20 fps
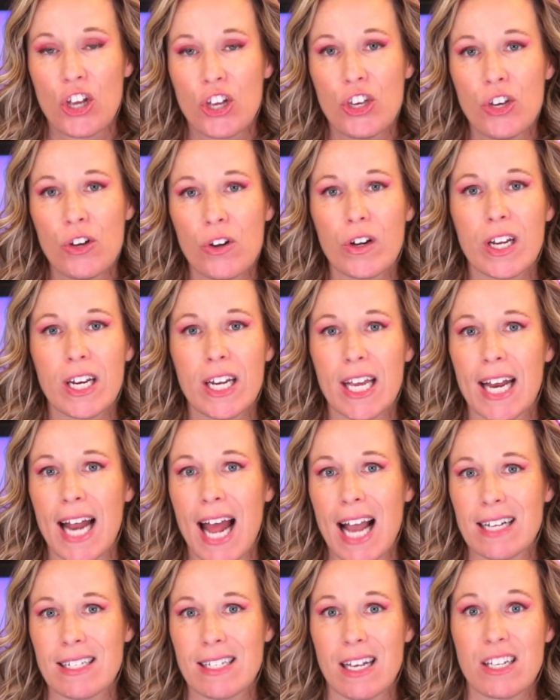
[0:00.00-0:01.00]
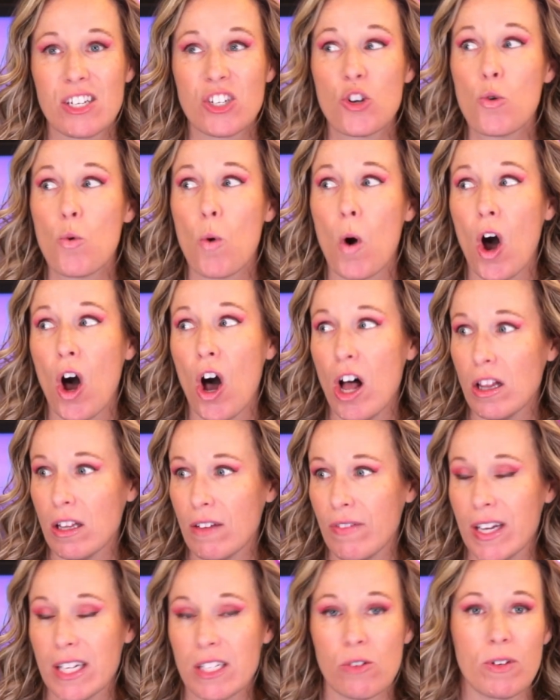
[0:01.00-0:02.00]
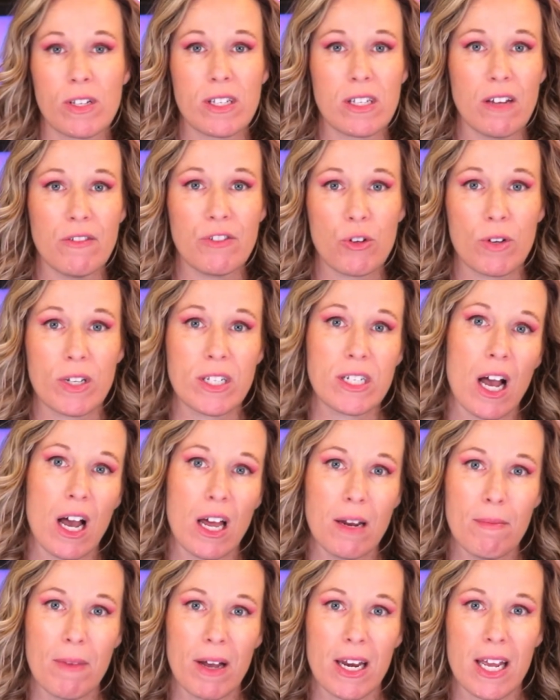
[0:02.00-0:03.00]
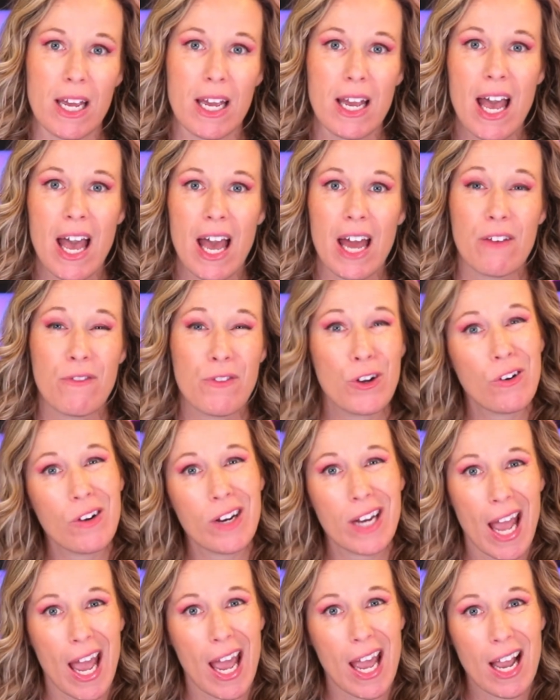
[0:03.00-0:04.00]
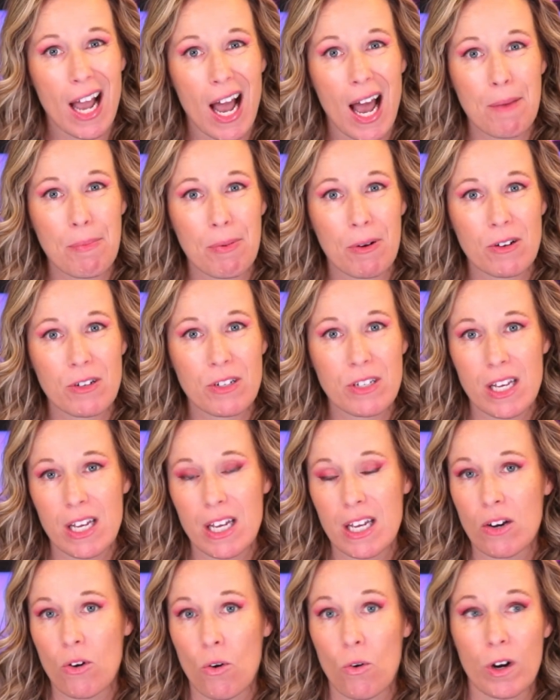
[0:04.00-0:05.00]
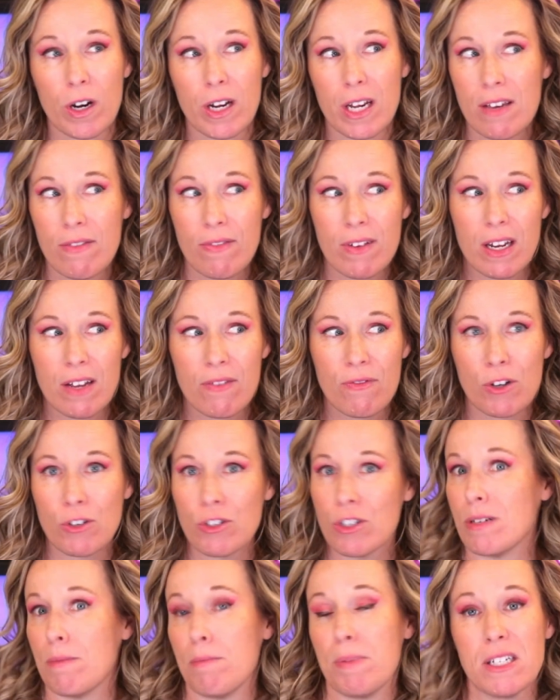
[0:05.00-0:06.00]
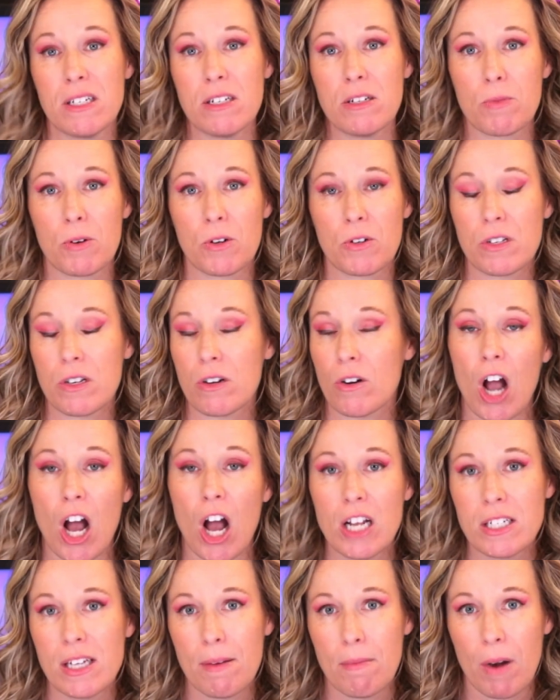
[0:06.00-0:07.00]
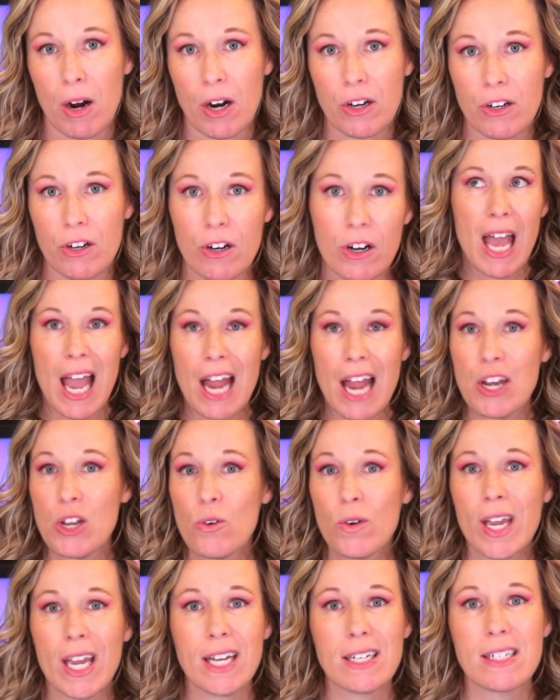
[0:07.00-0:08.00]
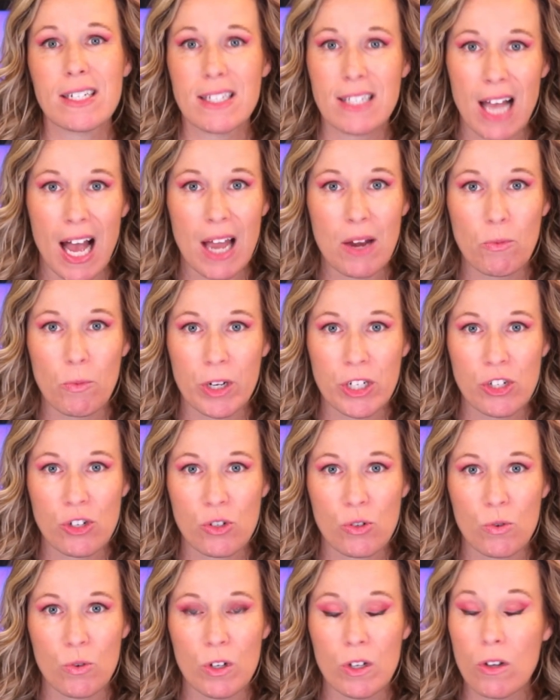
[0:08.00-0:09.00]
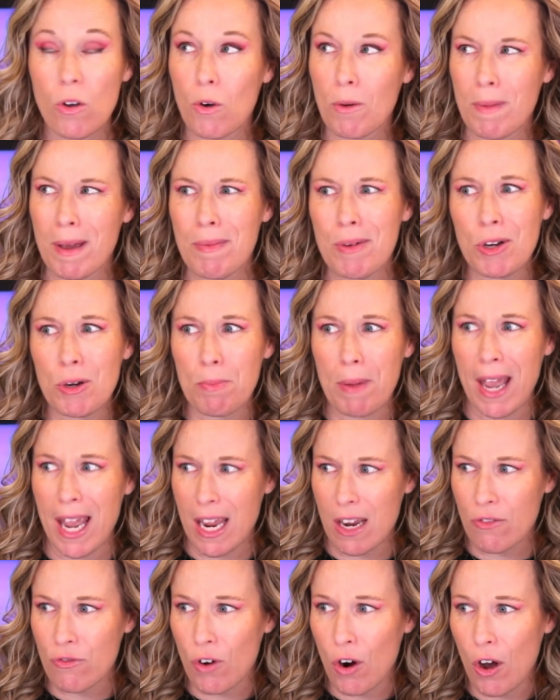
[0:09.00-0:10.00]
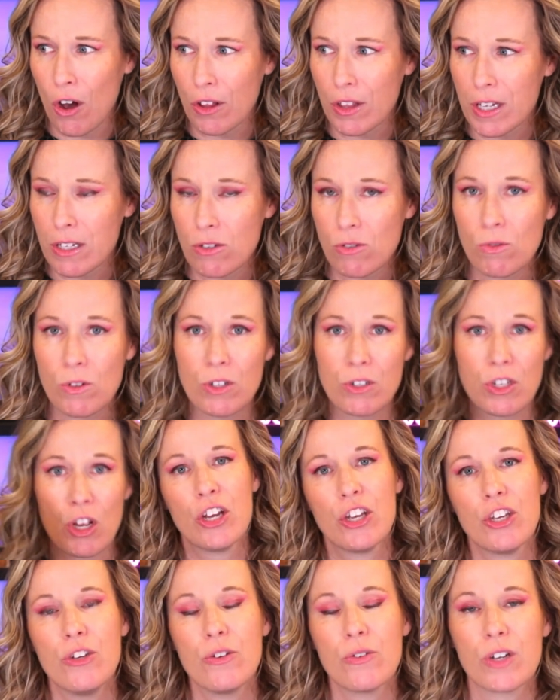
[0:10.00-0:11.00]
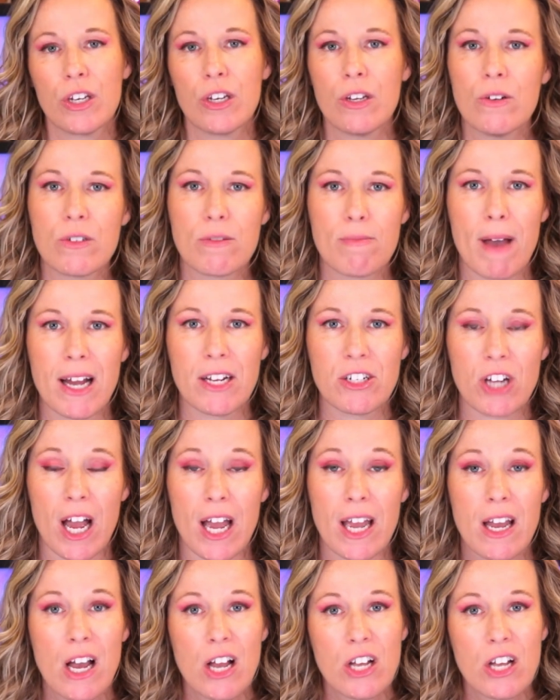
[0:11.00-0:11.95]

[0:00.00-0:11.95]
you're going to get access to all of it. So it saves you a ton of money. And if you're an AI person, or even if you're just a business person or content marketer, and you can't decide which tool, or maybe you're paying for all these tools, you can use Magai.